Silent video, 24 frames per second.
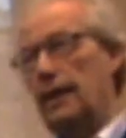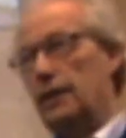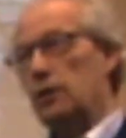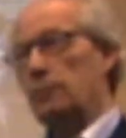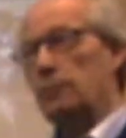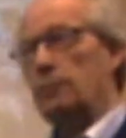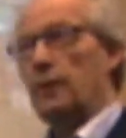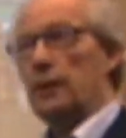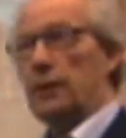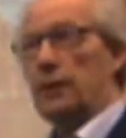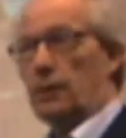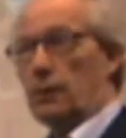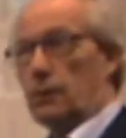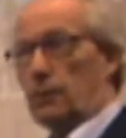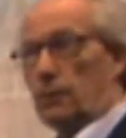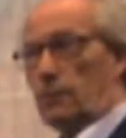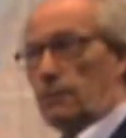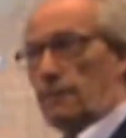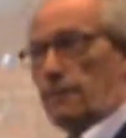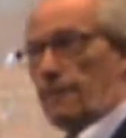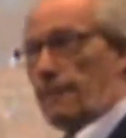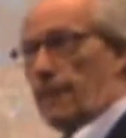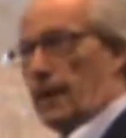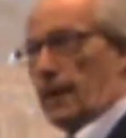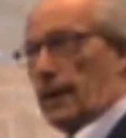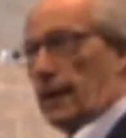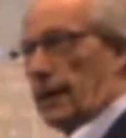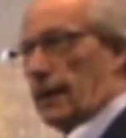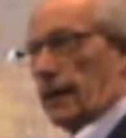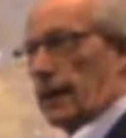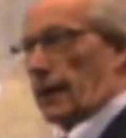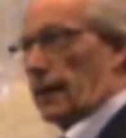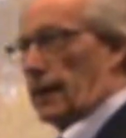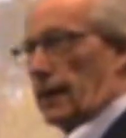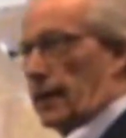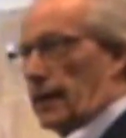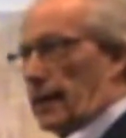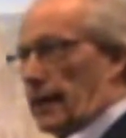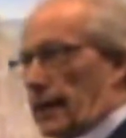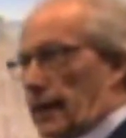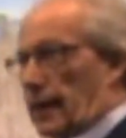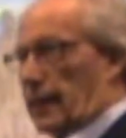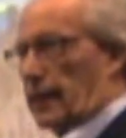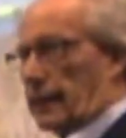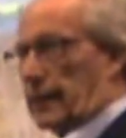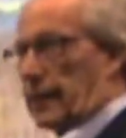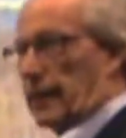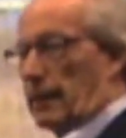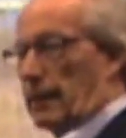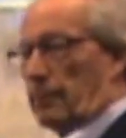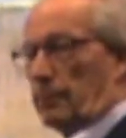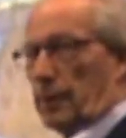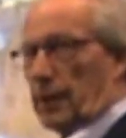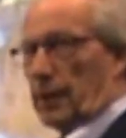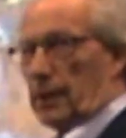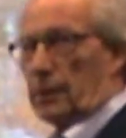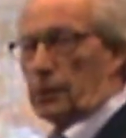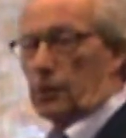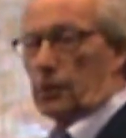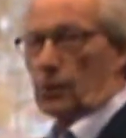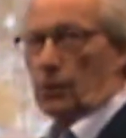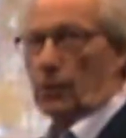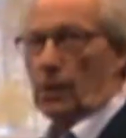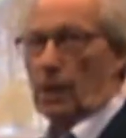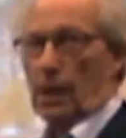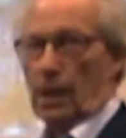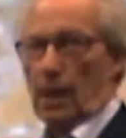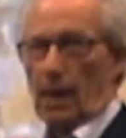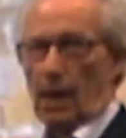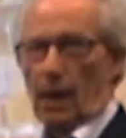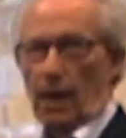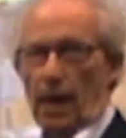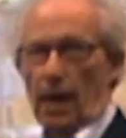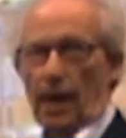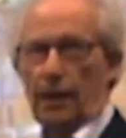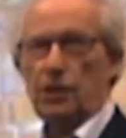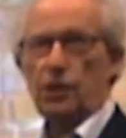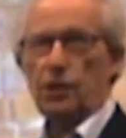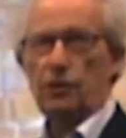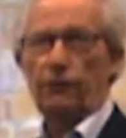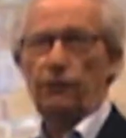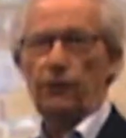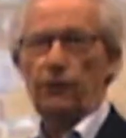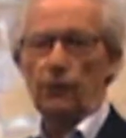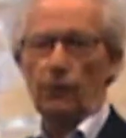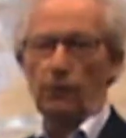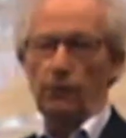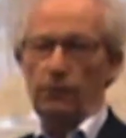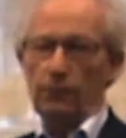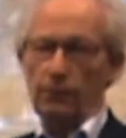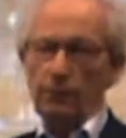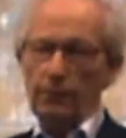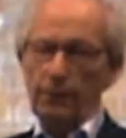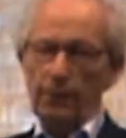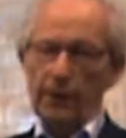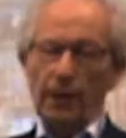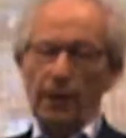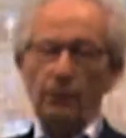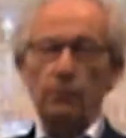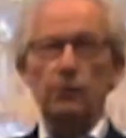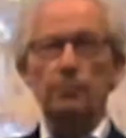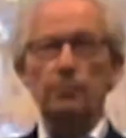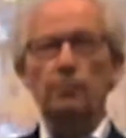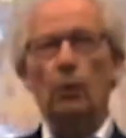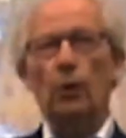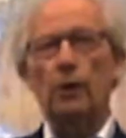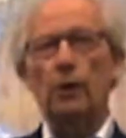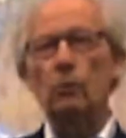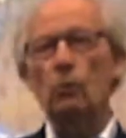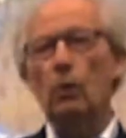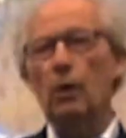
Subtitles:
as a political campaign. So I just feel that was point